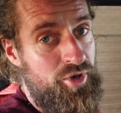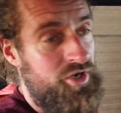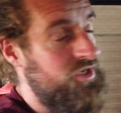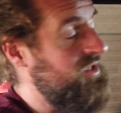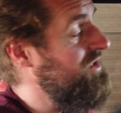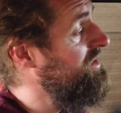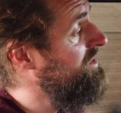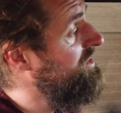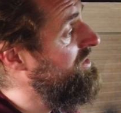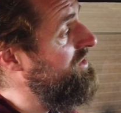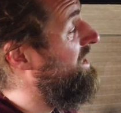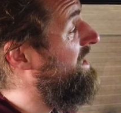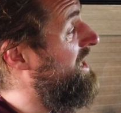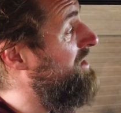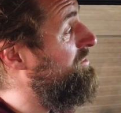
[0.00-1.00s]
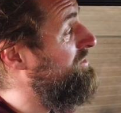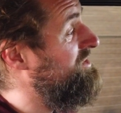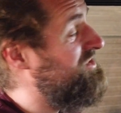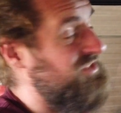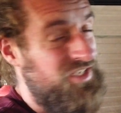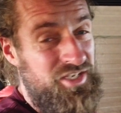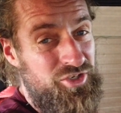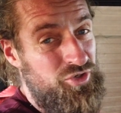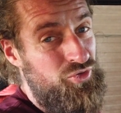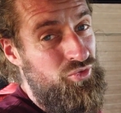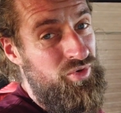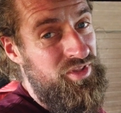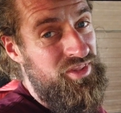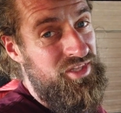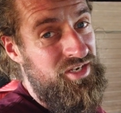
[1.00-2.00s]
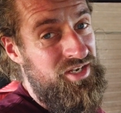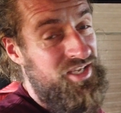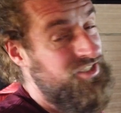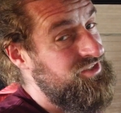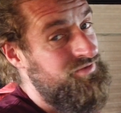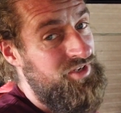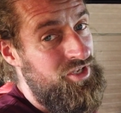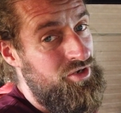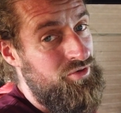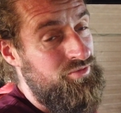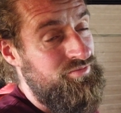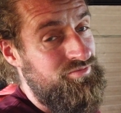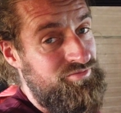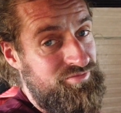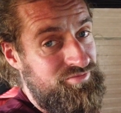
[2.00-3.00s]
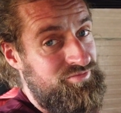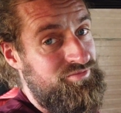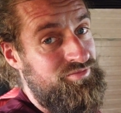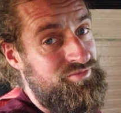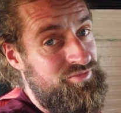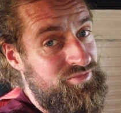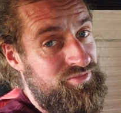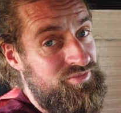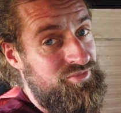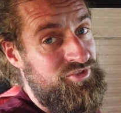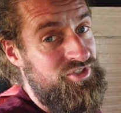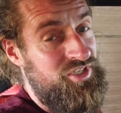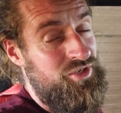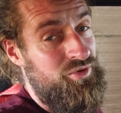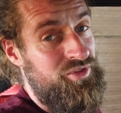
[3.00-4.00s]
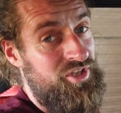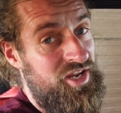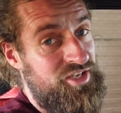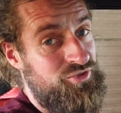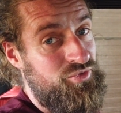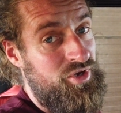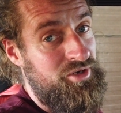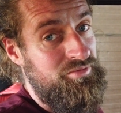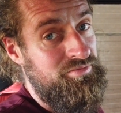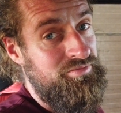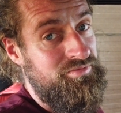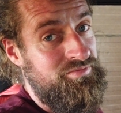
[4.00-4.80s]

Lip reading: button. And I'll be seeing you in the next video. See you in the next one.